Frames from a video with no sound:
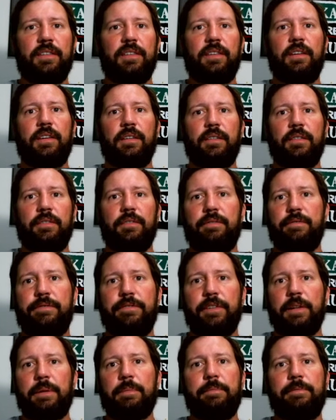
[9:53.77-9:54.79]
and
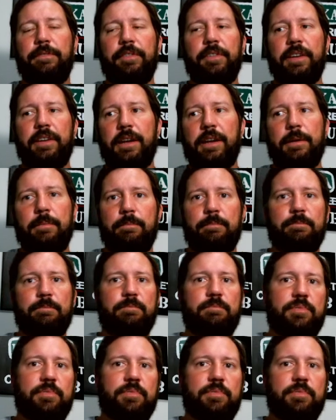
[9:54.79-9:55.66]
flim flam,